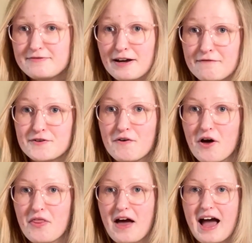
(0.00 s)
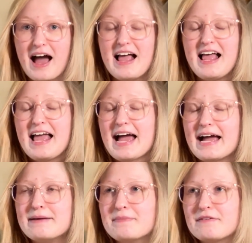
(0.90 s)
after all that.
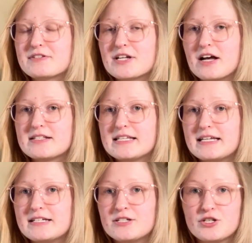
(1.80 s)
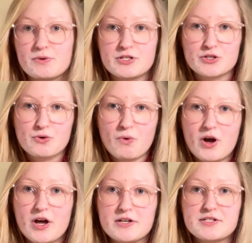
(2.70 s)
I've started doing
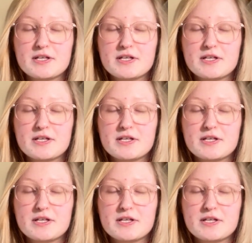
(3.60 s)
squares.